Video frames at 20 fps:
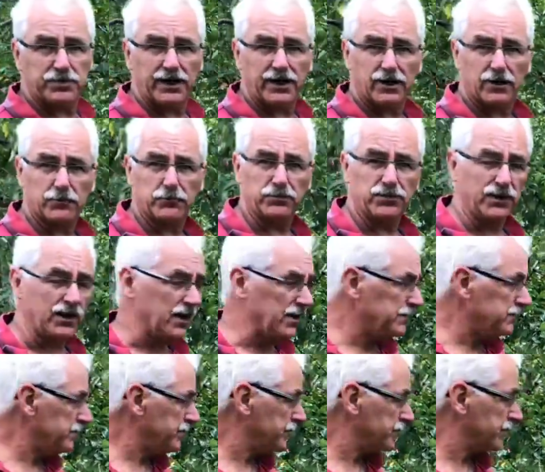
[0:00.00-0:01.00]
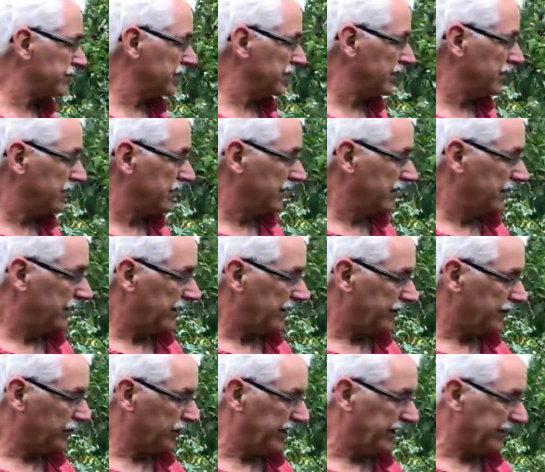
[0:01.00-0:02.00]
pear plum
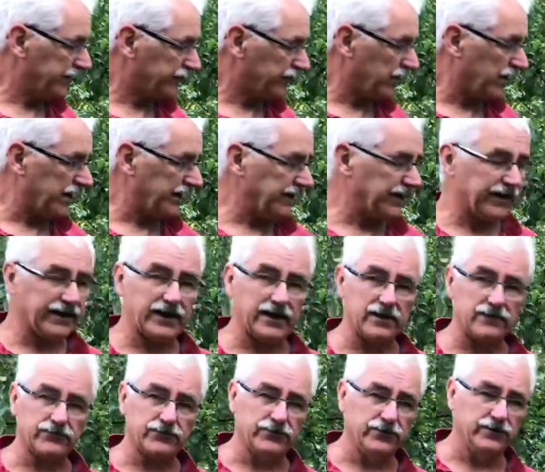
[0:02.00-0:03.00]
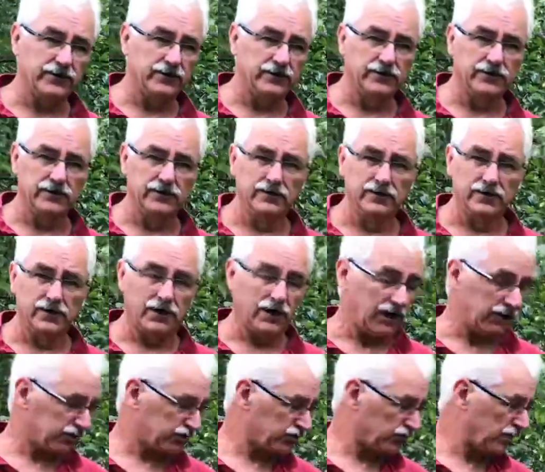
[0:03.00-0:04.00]
and we try to have
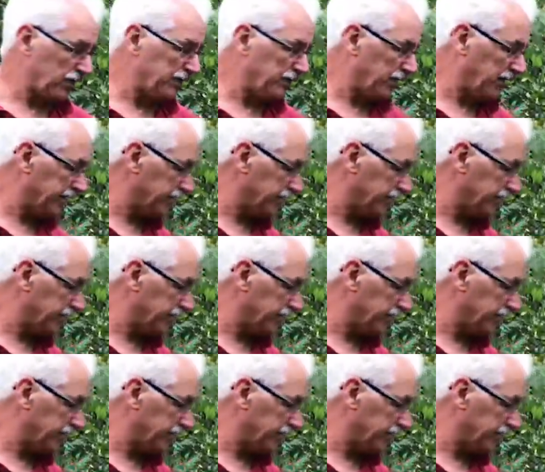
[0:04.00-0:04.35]
a shrub